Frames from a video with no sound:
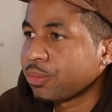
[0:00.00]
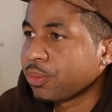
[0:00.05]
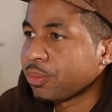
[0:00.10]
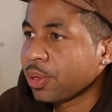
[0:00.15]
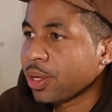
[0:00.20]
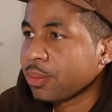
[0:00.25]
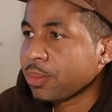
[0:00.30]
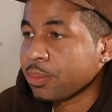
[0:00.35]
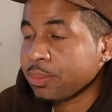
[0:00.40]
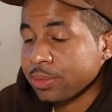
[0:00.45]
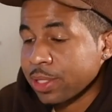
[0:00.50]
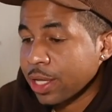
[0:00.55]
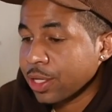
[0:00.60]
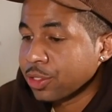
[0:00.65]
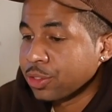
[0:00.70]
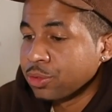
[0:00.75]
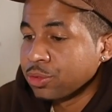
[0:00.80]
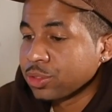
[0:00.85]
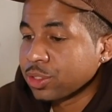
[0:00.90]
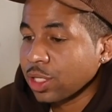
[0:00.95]
Maybe they
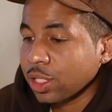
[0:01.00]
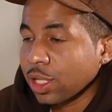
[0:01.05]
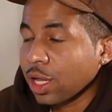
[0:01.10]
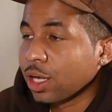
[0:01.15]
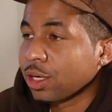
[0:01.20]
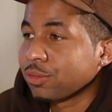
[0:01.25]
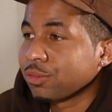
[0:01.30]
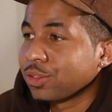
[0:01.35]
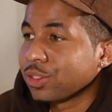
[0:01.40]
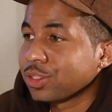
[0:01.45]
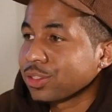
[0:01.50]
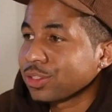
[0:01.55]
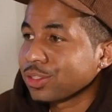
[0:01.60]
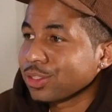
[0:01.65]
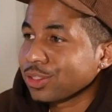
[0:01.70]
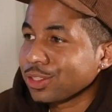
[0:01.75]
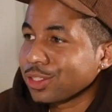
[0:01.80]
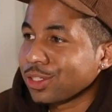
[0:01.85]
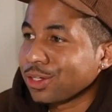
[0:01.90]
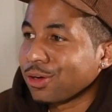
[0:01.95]
used a lot of us,
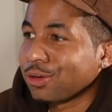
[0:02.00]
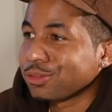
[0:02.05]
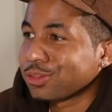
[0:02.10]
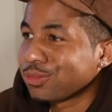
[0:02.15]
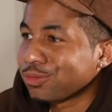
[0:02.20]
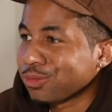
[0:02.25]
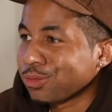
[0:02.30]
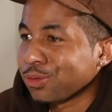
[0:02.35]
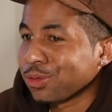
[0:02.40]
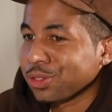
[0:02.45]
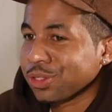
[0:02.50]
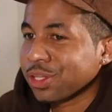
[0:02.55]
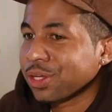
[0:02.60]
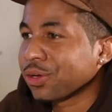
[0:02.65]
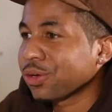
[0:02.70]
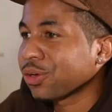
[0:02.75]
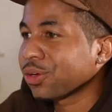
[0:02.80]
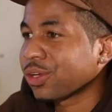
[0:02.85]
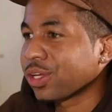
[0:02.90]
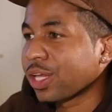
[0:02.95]
you know, for
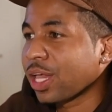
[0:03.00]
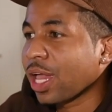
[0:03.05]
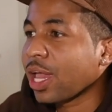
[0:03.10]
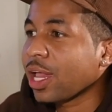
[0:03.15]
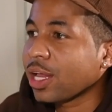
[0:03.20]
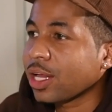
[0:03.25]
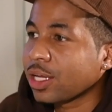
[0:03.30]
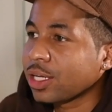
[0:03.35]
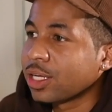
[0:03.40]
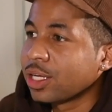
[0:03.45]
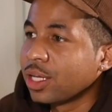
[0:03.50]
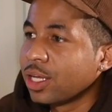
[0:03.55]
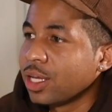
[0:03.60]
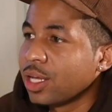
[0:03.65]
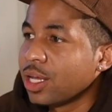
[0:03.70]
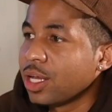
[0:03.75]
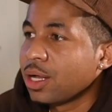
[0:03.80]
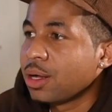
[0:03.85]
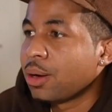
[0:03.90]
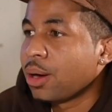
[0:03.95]
their gain.
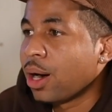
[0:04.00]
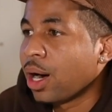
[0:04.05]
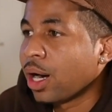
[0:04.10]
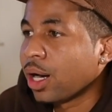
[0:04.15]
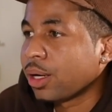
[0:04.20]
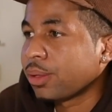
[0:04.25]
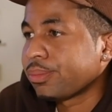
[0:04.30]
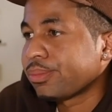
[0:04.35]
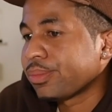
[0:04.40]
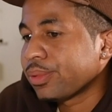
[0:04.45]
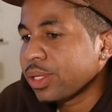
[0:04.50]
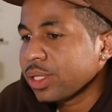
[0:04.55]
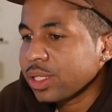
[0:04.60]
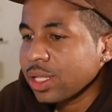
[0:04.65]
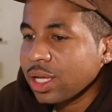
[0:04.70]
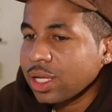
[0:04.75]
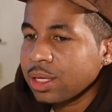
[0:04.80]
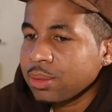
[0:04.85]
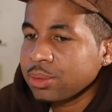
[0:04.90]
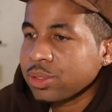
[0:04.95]
And
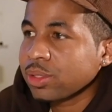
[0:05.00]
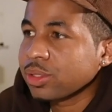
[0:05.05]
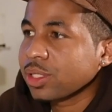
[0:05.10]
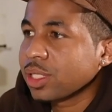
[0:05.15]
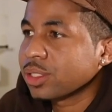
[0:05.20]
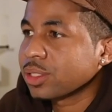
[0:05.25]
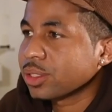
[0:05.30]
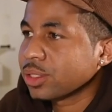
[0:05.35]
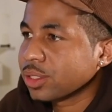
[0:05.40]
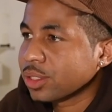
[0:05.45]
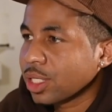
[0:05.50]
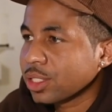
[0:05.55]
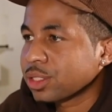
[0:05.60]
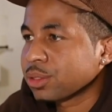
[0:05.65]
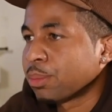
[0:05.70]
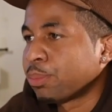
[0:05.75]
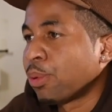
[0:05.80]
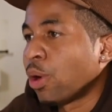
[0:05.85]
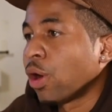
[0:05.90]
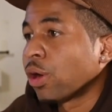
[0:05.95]
that, you know, that's a
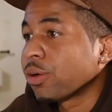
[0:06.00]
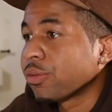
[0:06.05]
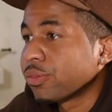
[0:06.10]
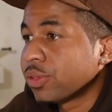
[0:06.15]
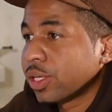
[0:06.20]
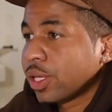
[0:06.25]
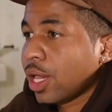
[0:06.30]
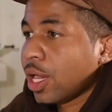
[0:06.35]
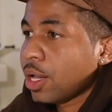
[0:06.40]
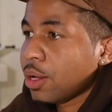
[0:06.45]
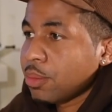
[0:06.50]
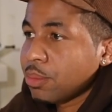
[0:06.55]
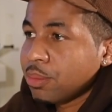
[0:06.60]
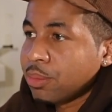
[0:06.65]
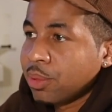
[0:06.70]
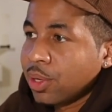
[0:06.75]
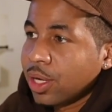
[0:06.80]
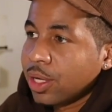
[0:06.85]
part of the game. But